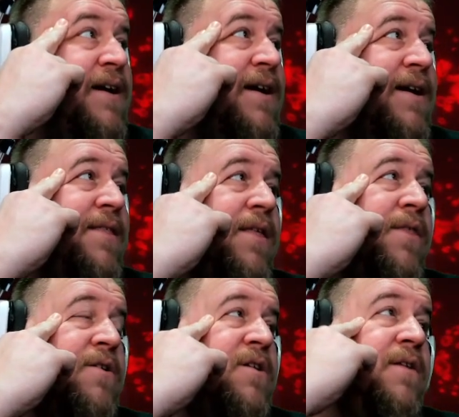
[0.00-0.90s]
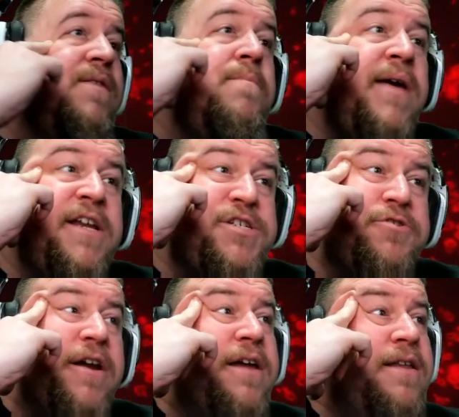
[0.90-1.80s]
Uh, they're called the
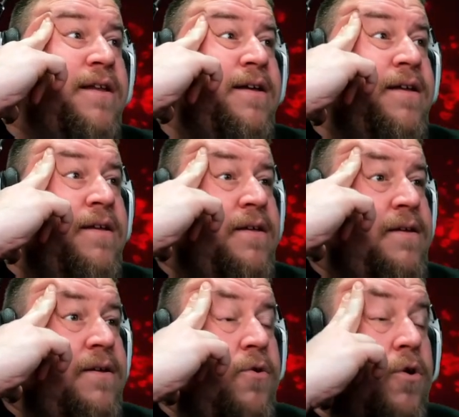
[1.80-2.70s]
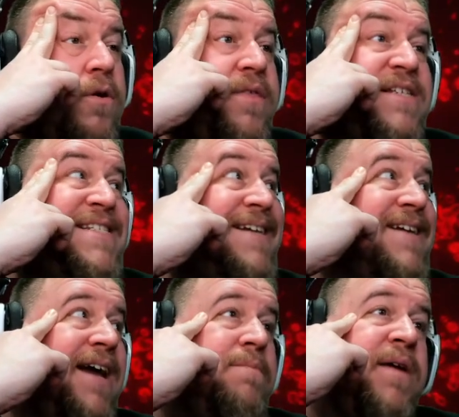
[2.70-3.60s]
Ministry, or the
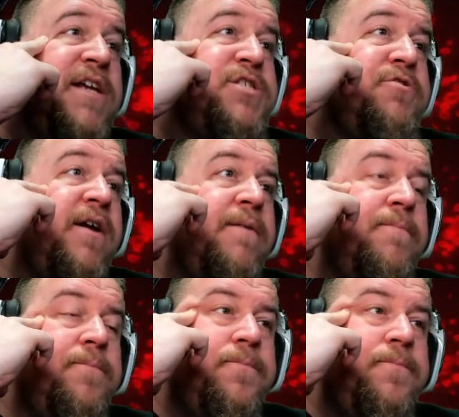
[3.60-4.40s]
Setite Ministry.